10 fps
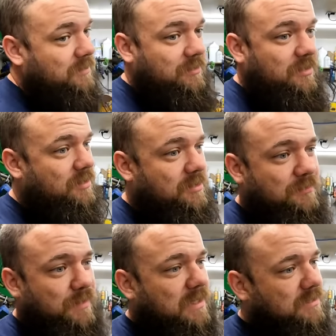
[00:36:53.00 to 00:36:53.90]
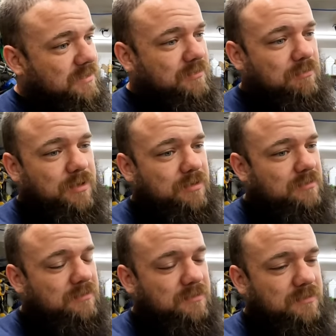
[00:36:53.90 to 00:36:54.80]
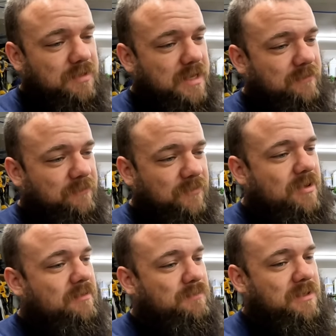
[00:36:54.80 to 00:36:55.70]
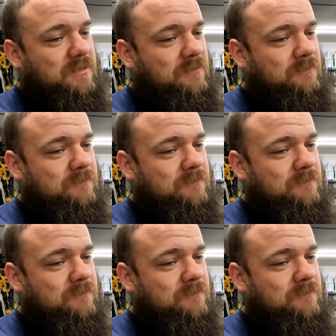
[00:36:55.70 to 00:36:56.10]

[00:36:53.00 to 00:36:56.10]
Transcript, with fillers: the unpainted grill that fought me